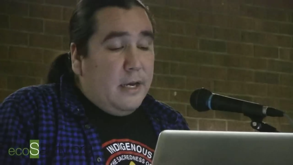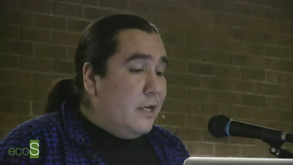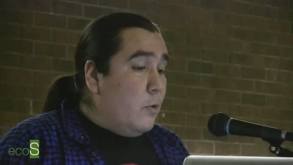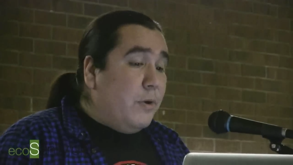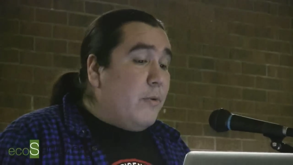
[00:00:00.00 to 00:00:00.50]

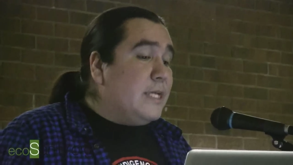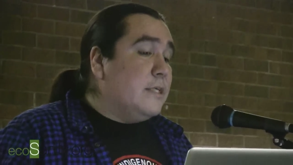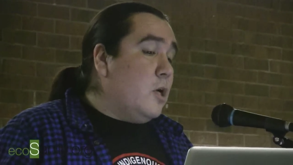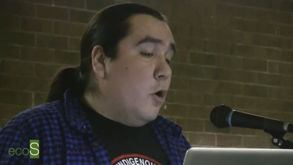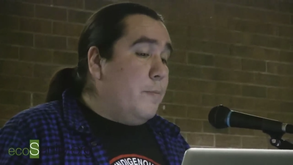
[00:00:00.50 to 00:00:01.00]
You know, we went
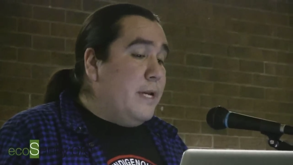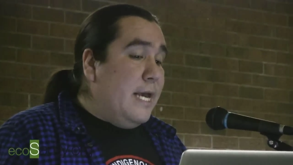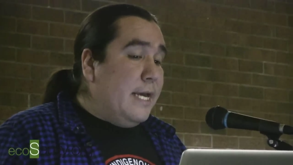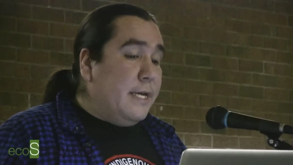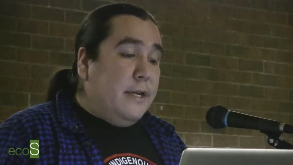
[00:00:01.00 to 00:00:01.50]
to
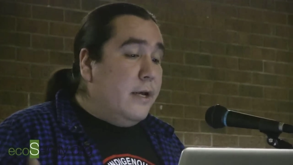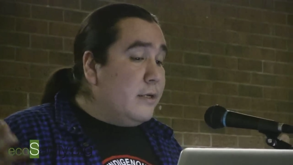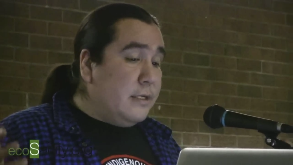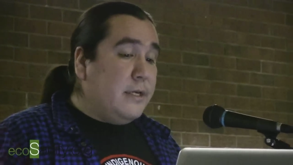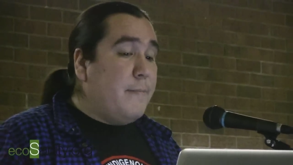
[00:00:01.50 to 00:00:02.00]
Copenhagen
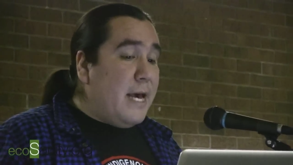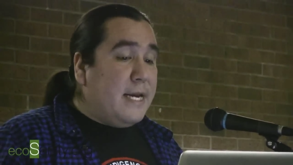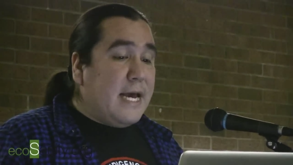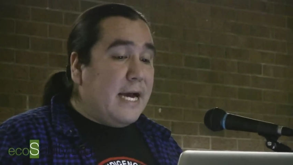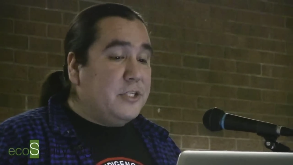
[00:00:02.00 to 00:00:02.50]
to
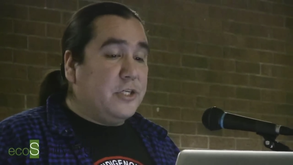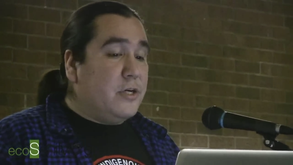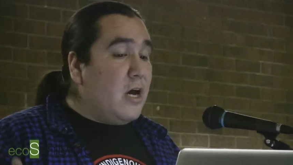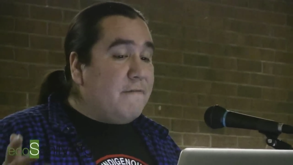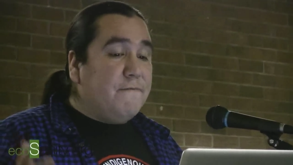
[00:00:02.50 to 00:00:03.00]
demand action,
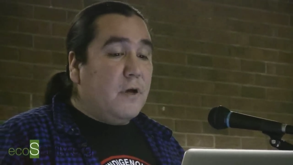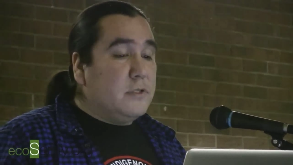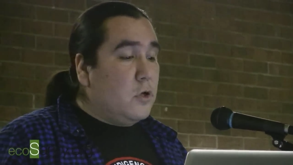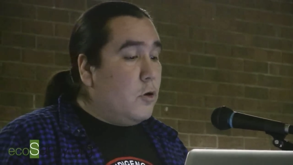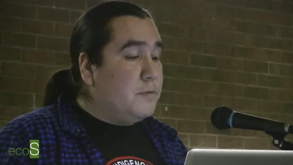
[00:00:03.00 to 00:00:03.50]
not
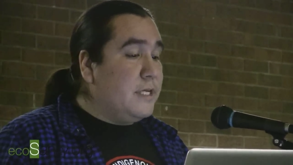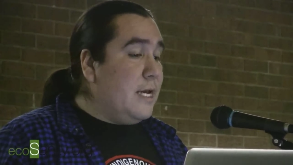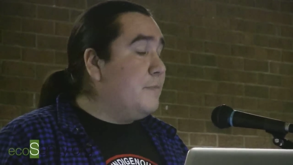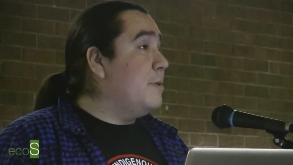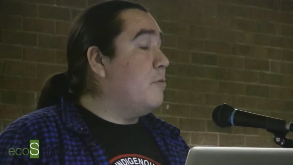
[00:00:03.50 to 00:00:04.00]
false hopes and
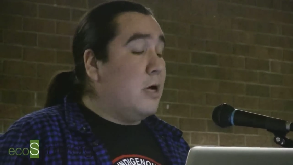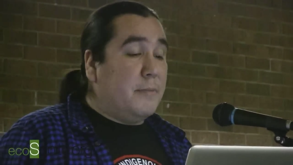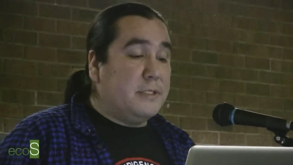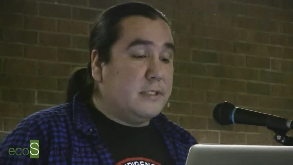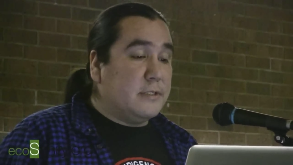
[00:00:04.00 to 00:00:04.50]
empty
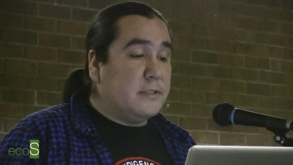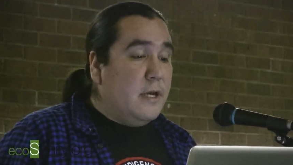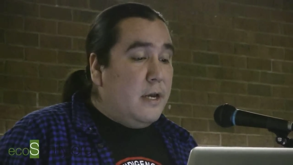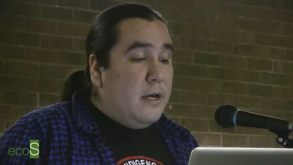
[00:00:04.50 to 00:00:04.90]
promises,